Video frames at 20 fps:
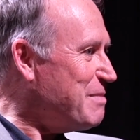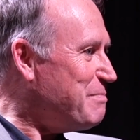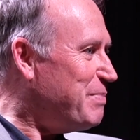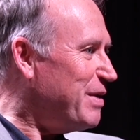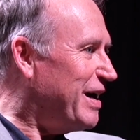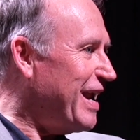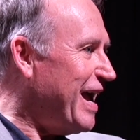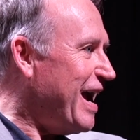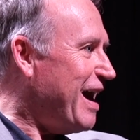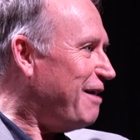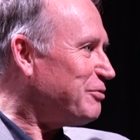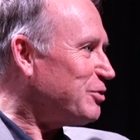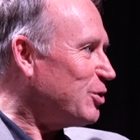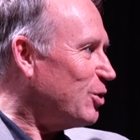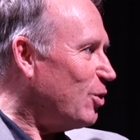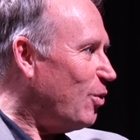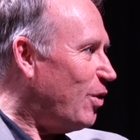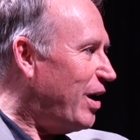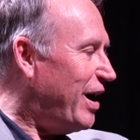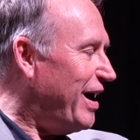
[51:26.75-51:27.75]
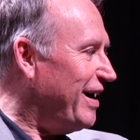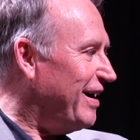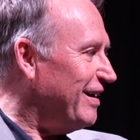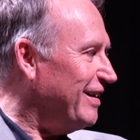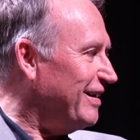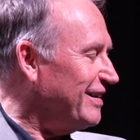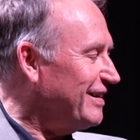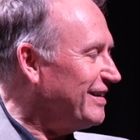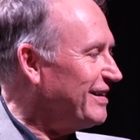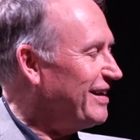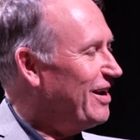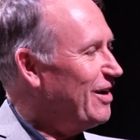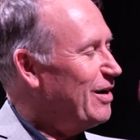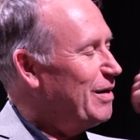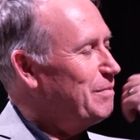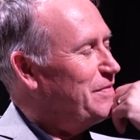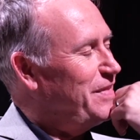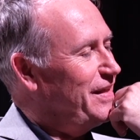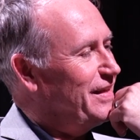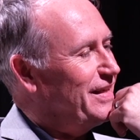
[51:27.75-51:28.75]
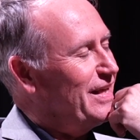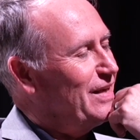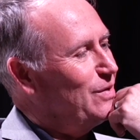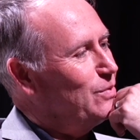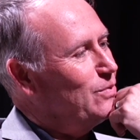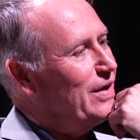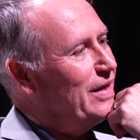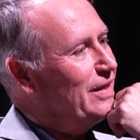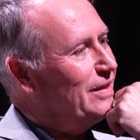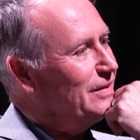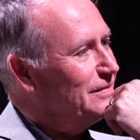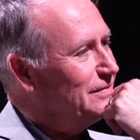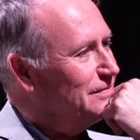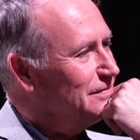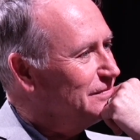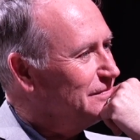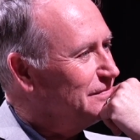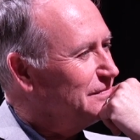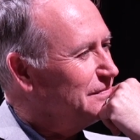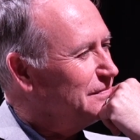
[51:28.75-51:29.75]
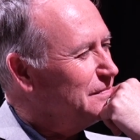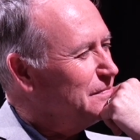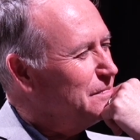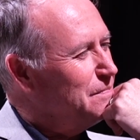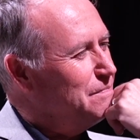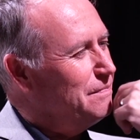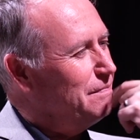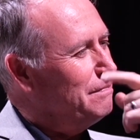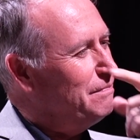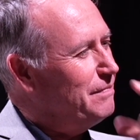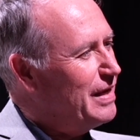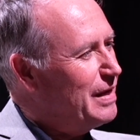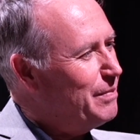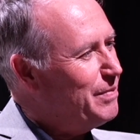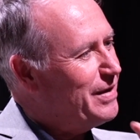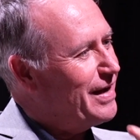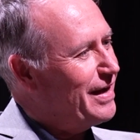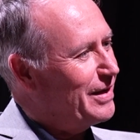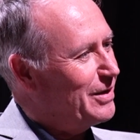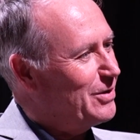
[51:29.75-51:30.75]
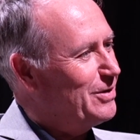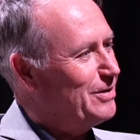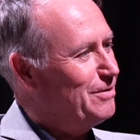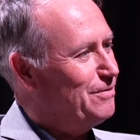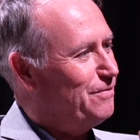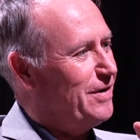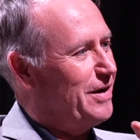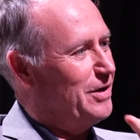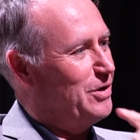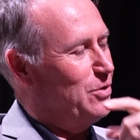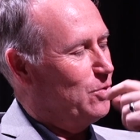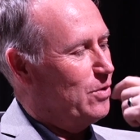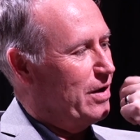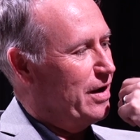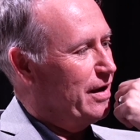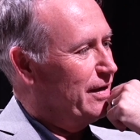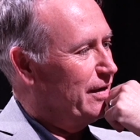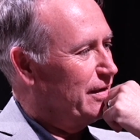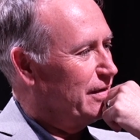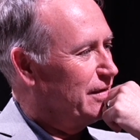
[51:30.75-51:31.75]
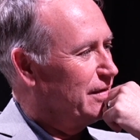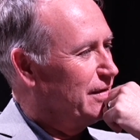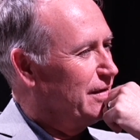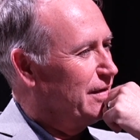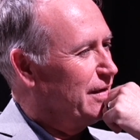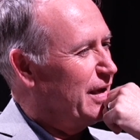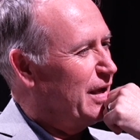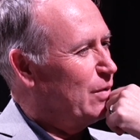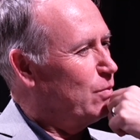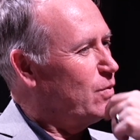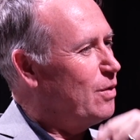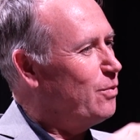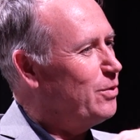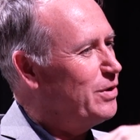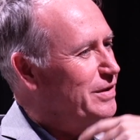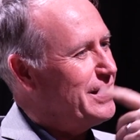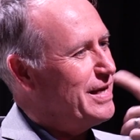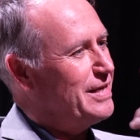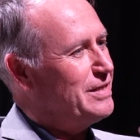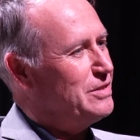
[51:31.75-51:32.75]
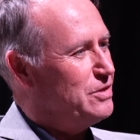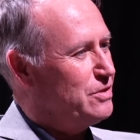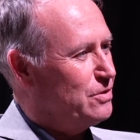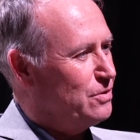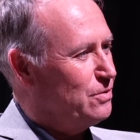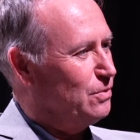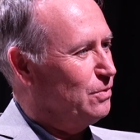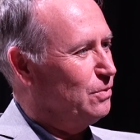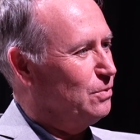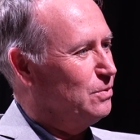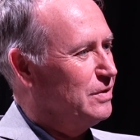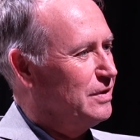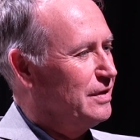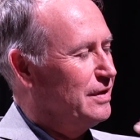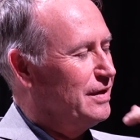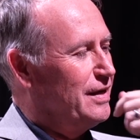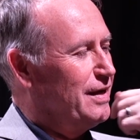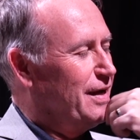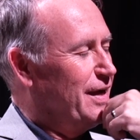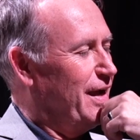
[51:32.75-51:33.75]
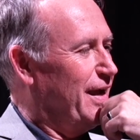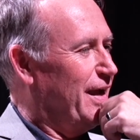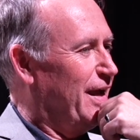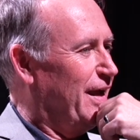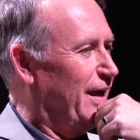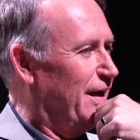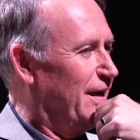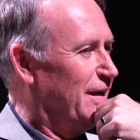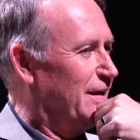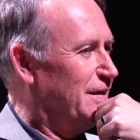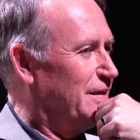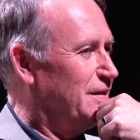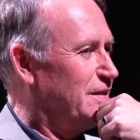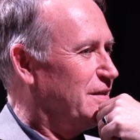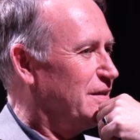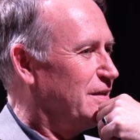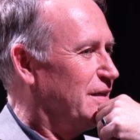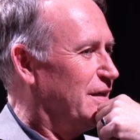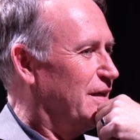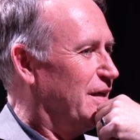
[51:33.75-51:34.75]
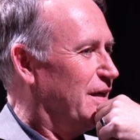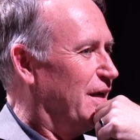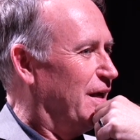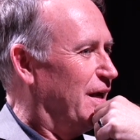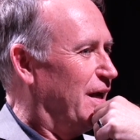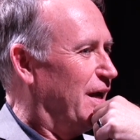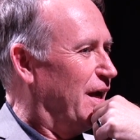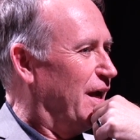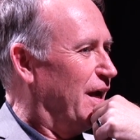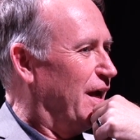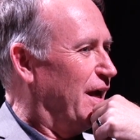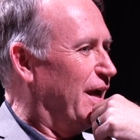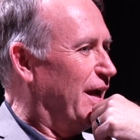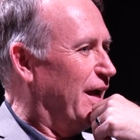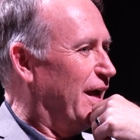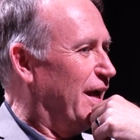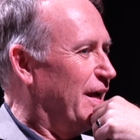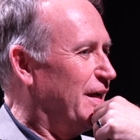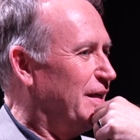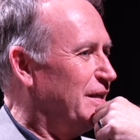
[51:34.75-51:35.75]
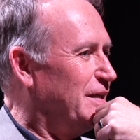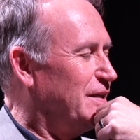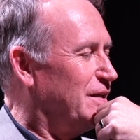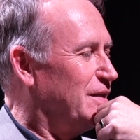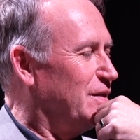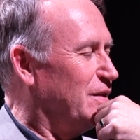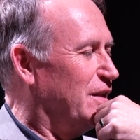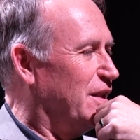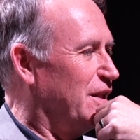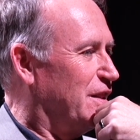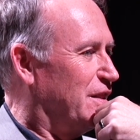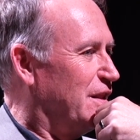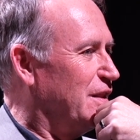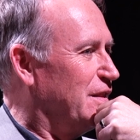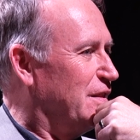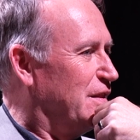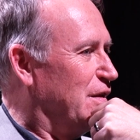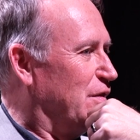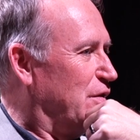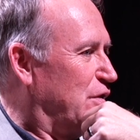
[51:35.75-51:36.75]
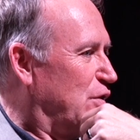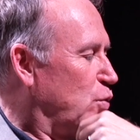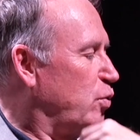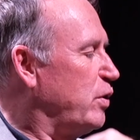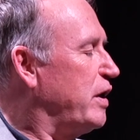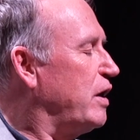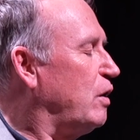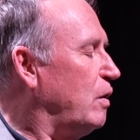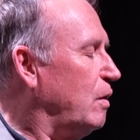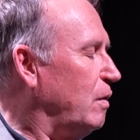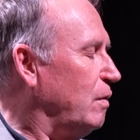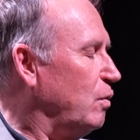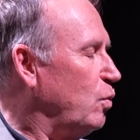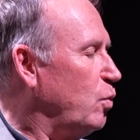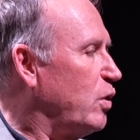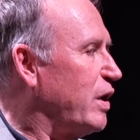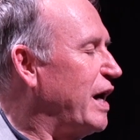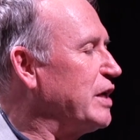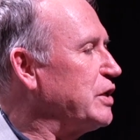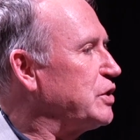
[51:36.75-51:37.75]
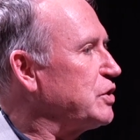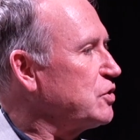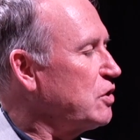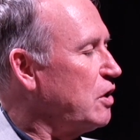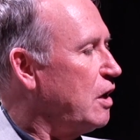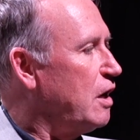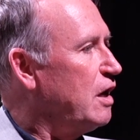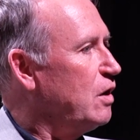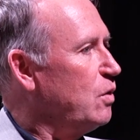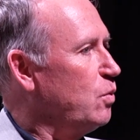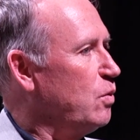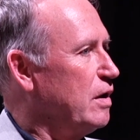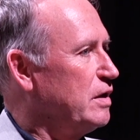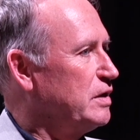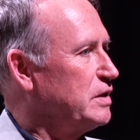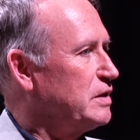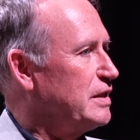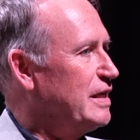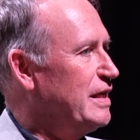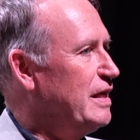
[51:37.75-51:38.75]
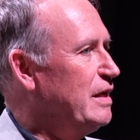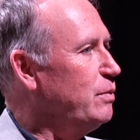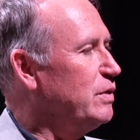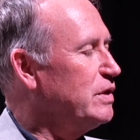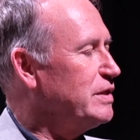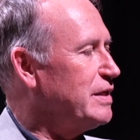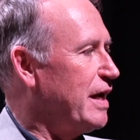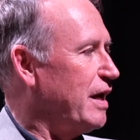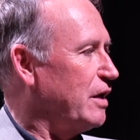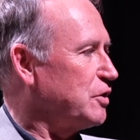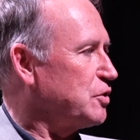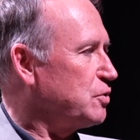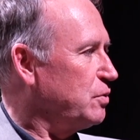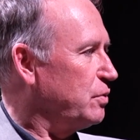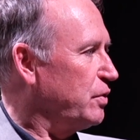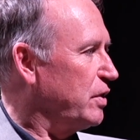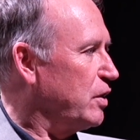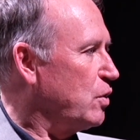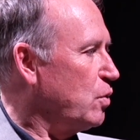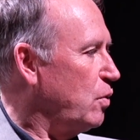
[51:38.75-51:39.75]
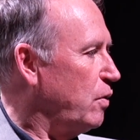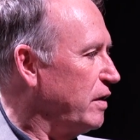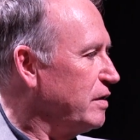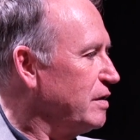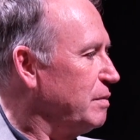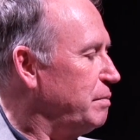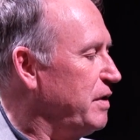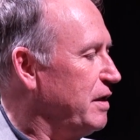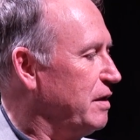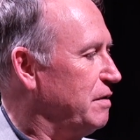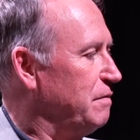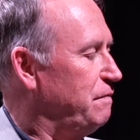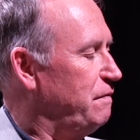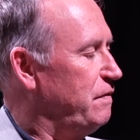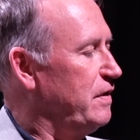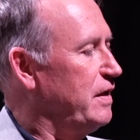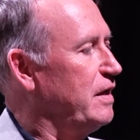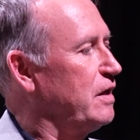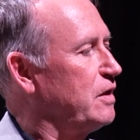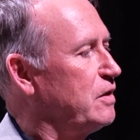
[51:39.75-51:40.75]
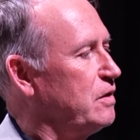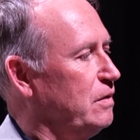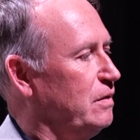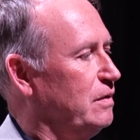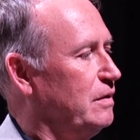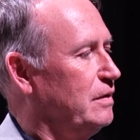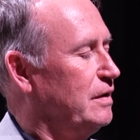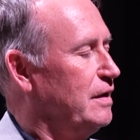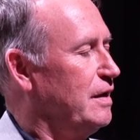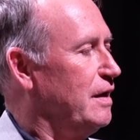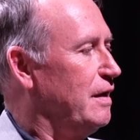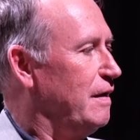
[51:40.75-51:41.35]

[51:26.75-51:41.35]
But after a while, you know, I'm thinking, well, maybe I could find a way. And what would that do? And, and the, the, the, the real, what I saw was he was actually going to be the vehicle,